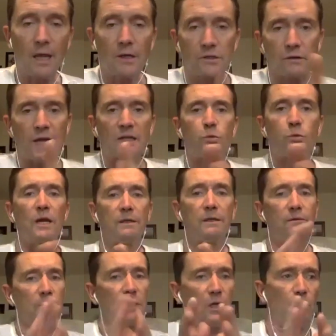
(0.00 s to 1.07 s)
So that's
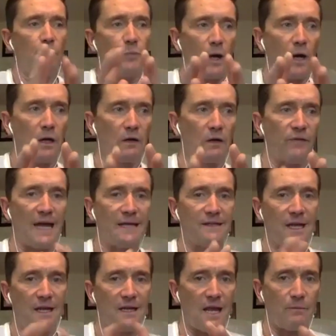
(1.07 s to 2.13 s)
one, you know, part of that
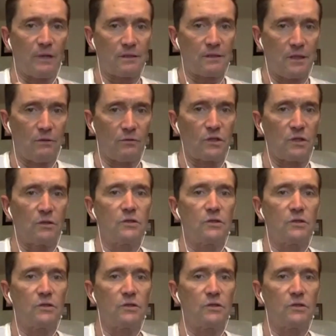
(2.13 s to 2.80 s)
dynamic, you know,